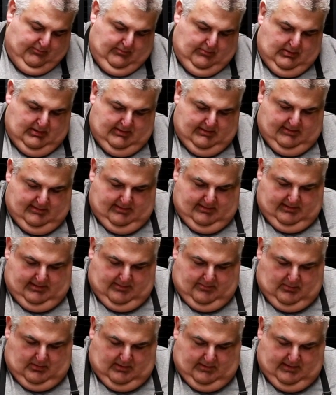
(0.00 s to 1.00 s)
put
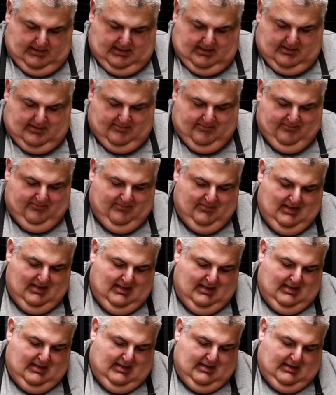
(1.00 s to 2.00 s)
some on there.
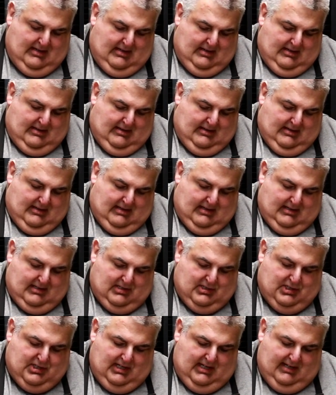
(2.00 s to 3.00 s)

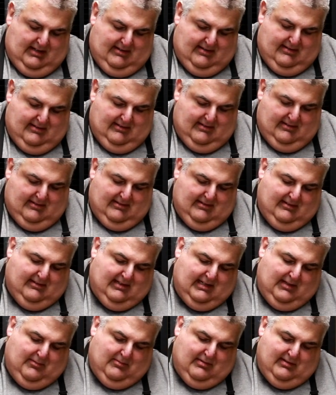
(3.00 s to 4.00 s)
Cheese
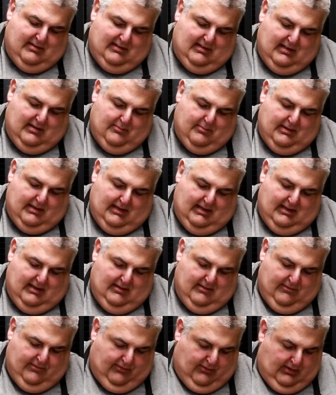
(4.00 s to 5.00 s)
seems to be
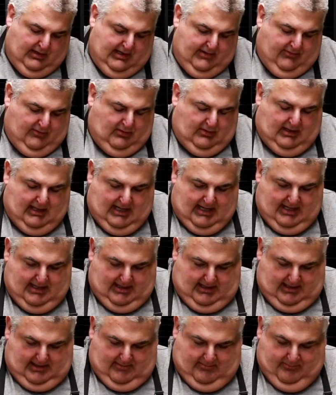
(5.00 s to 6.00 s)
forever
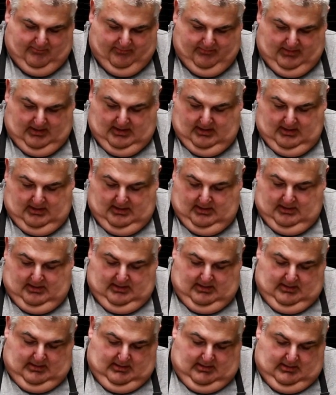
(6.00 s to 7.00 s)
lacking,
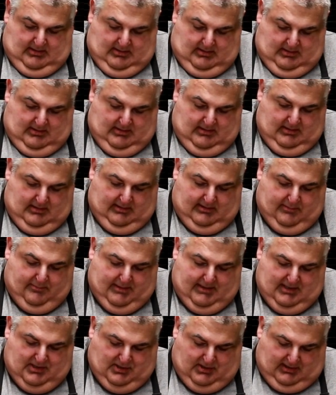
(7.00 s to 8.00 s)

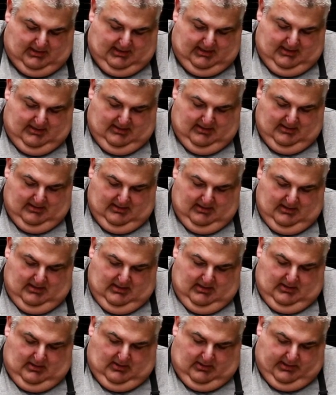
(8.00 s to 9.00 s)
especially
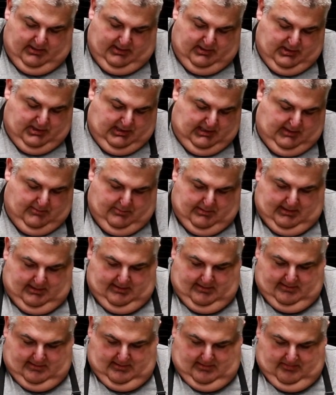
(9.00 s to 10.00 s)
on a cheap
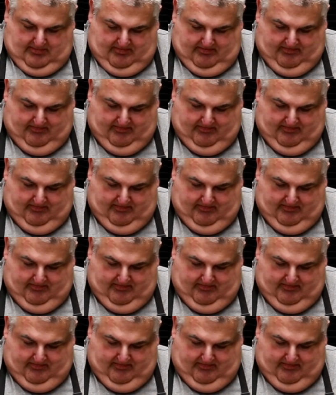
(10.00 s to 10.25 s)
pizza.